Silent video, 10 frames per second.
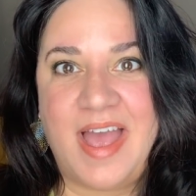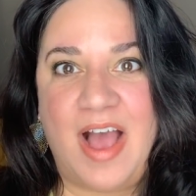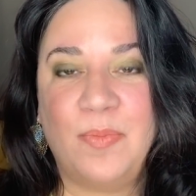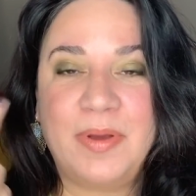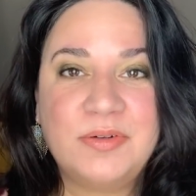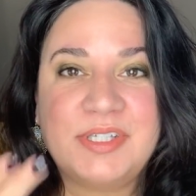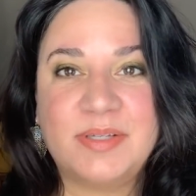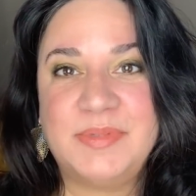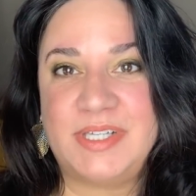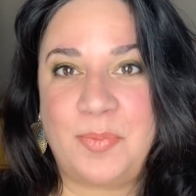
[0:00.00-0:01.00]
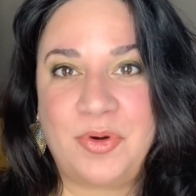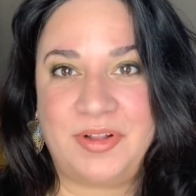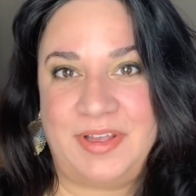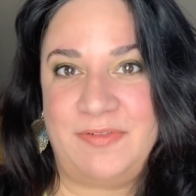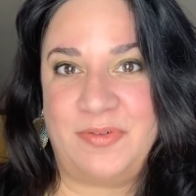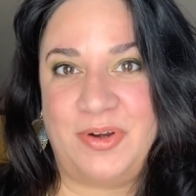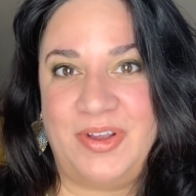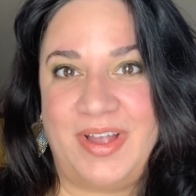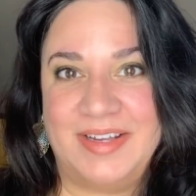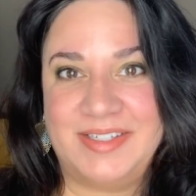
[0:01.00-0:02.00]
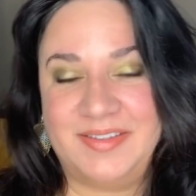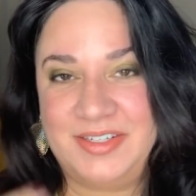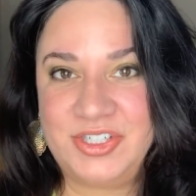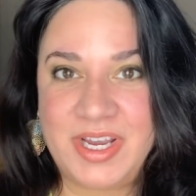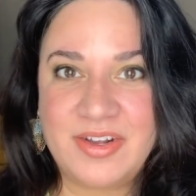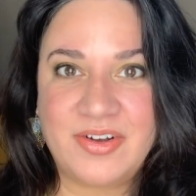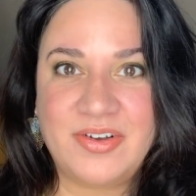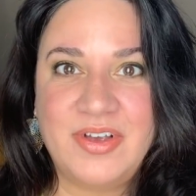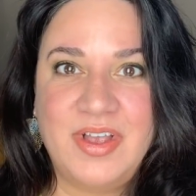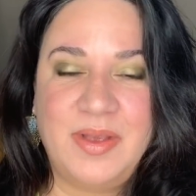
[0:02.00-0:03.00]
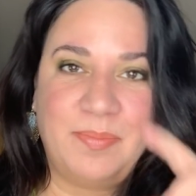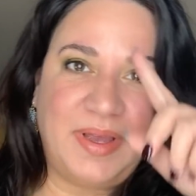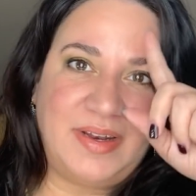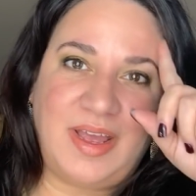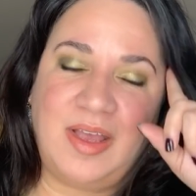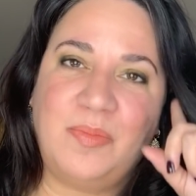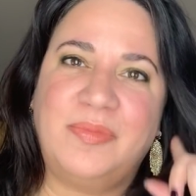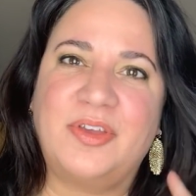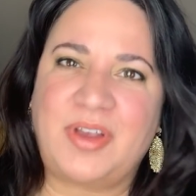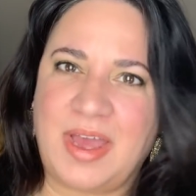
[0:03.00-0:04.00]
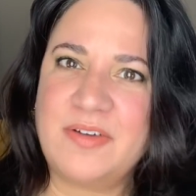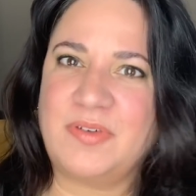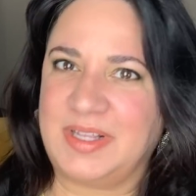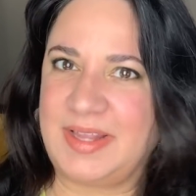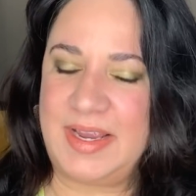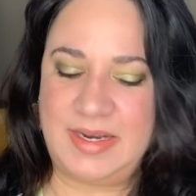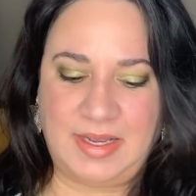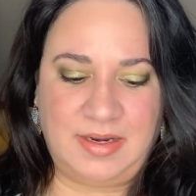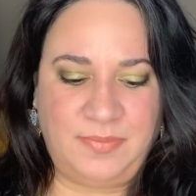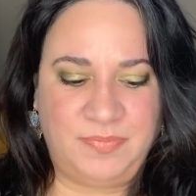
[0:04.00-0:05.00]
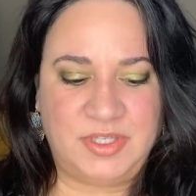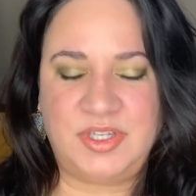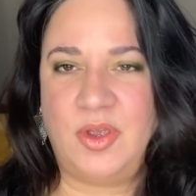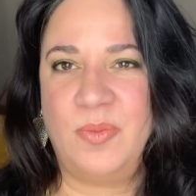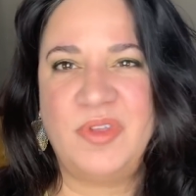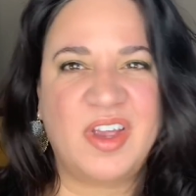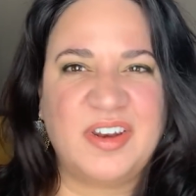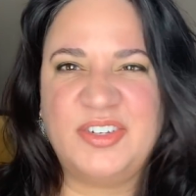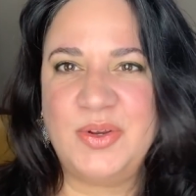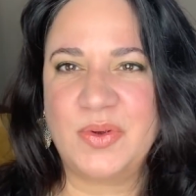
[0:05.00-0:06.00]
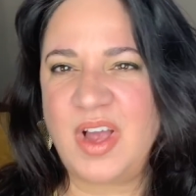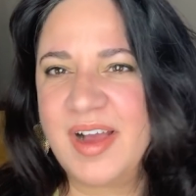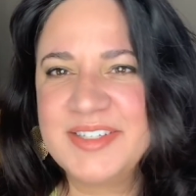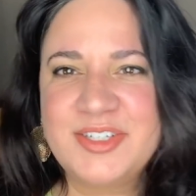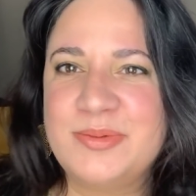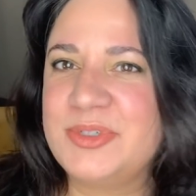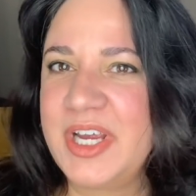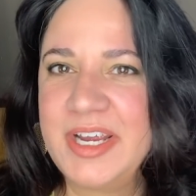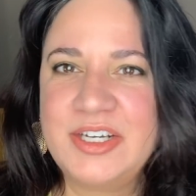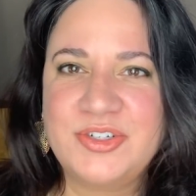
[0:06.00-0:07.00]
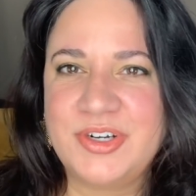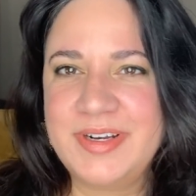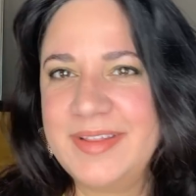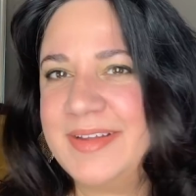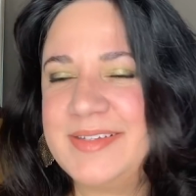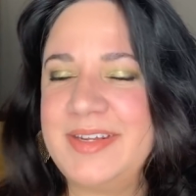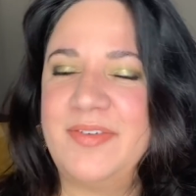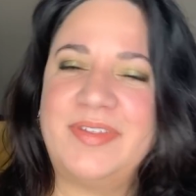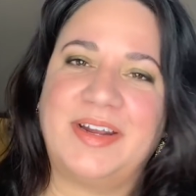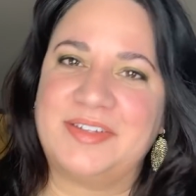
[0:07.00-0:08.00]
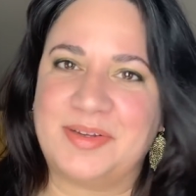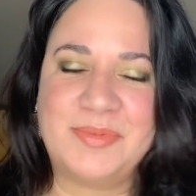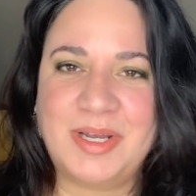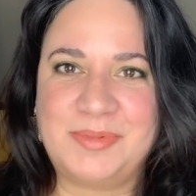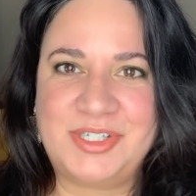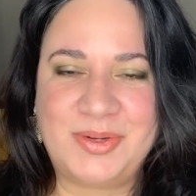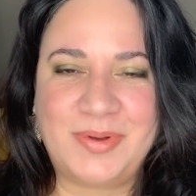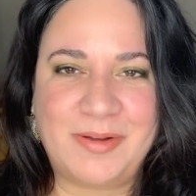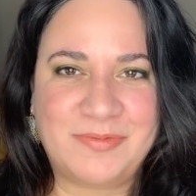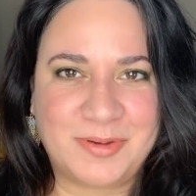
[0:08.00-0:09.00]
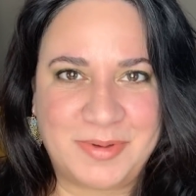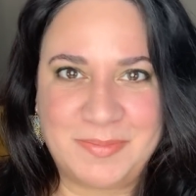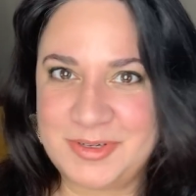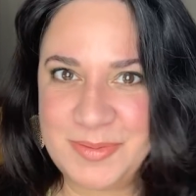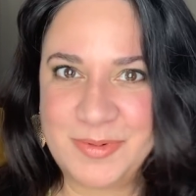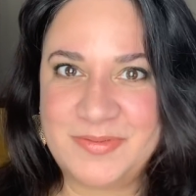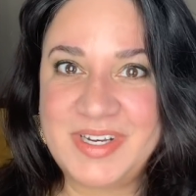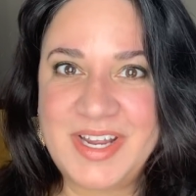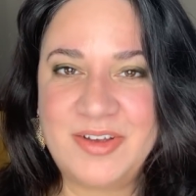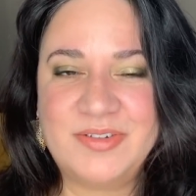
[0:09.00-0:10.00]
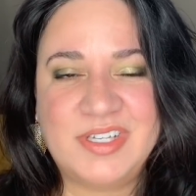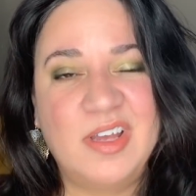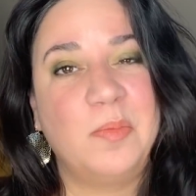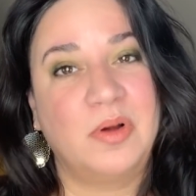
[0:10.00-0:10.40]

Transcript: I'll post them separately for you guys on the channel, but they're kind of related. So I'm not going to do a costume change or any of that stuff that I sometimes do when I'm filming multiple videos.